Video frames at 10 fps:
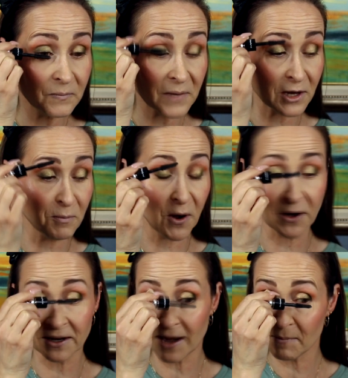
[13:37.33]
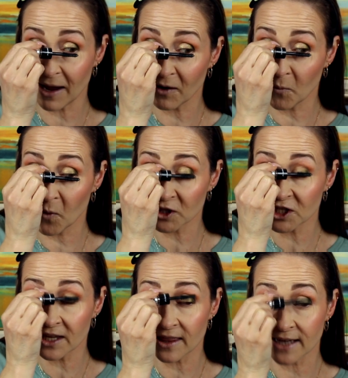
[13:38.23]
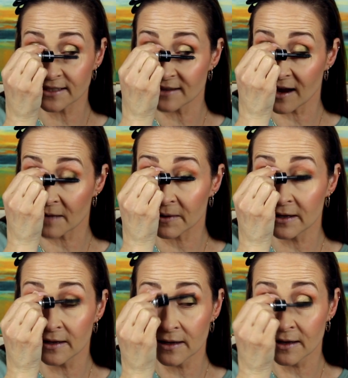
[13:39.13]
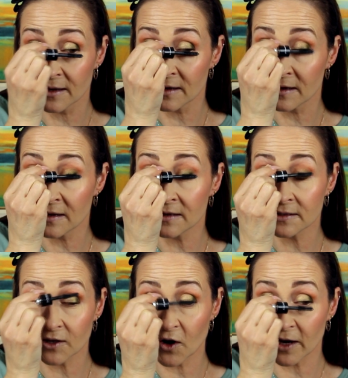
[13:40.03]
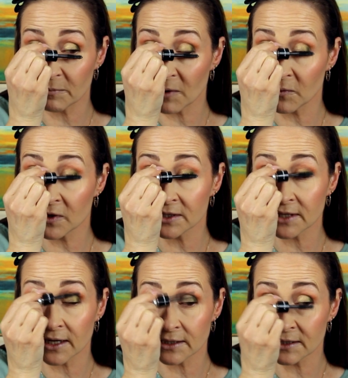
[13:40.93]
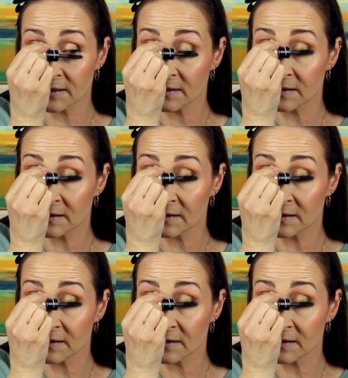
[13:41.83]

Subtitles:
Beg your pardon, I'm like watching that timer, so I can't get my words out.